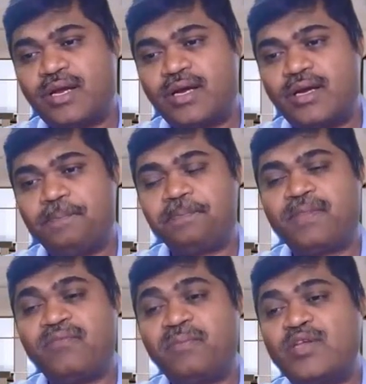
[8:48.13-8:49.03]

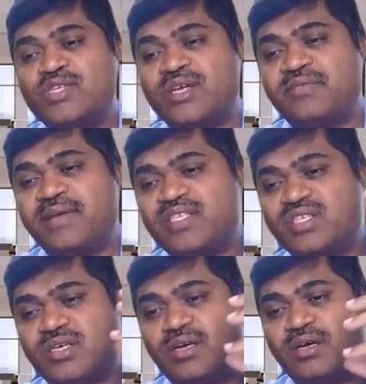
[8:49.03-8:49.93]
by using
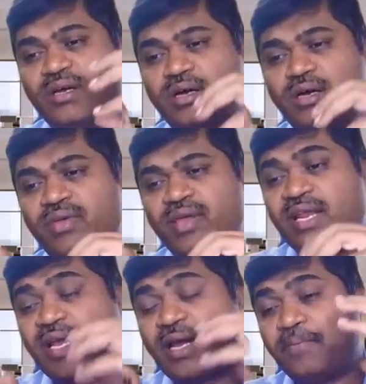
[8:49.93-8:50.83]
which we
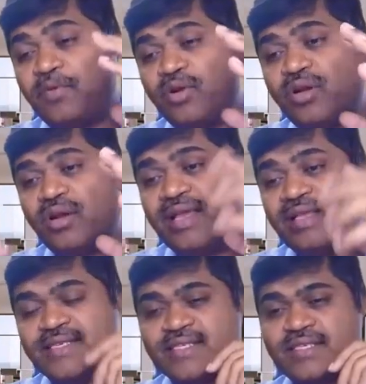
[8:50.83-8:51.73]
can compute
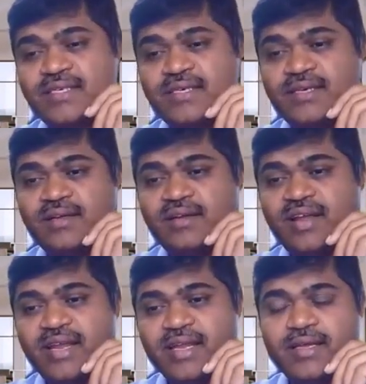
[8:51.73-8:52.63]
digest,
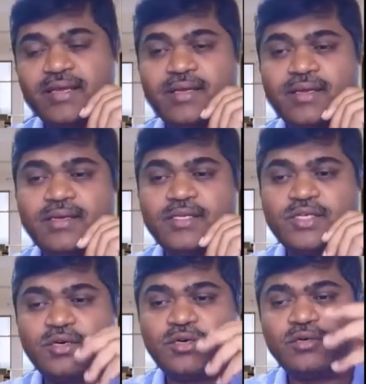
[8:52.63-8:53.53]
right?
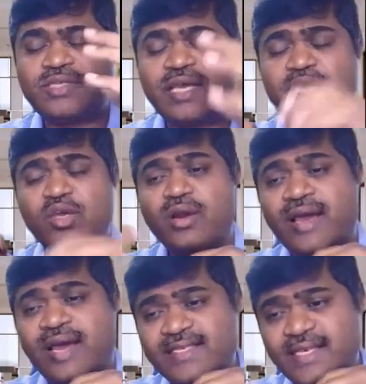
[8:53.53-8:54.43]
So
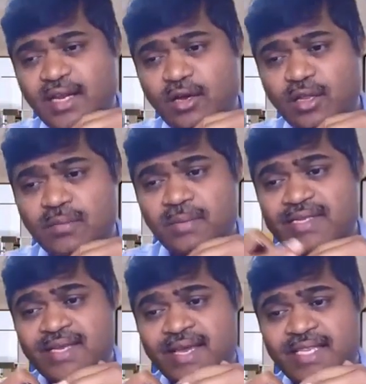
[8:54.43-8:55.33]
secure hash
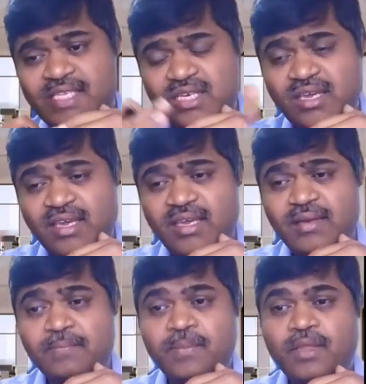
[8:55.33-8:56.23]
algorithm,
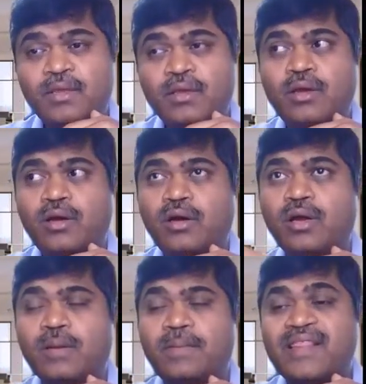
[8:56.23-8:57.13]
SHA,
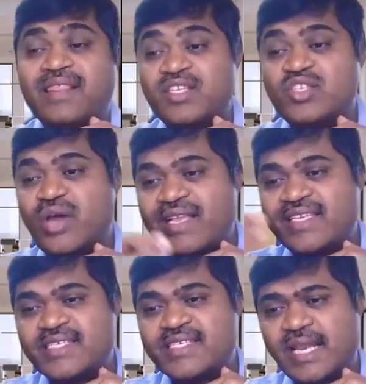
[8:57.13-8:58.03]
or message
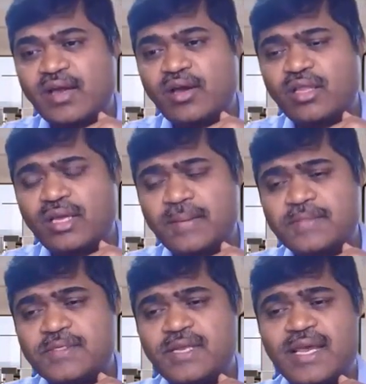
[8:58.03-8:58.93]
digest
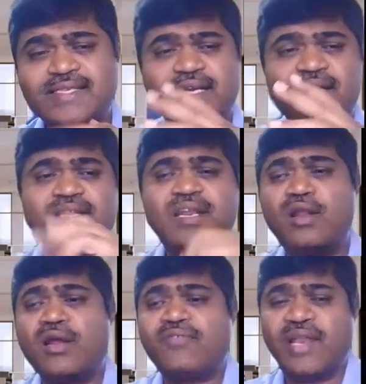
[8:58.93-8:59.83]
algorithms, etc.
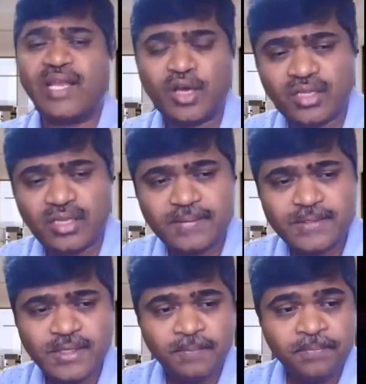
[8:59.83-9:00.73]
There are a lot of
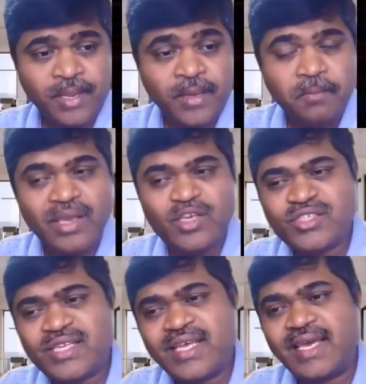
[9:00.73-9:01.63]
algorithms. By
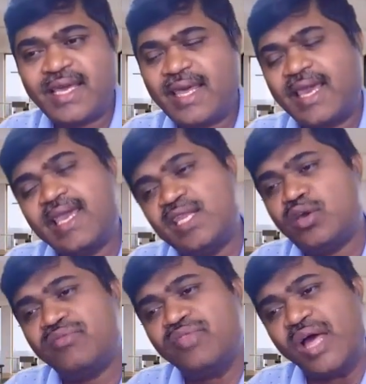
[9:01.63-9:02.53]
using
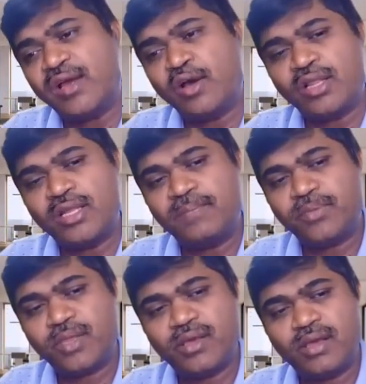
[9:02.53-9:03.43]
any of the
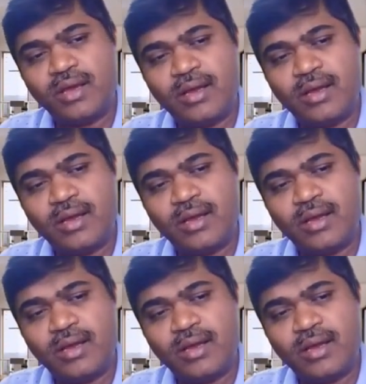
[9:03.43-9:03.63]
algorithm,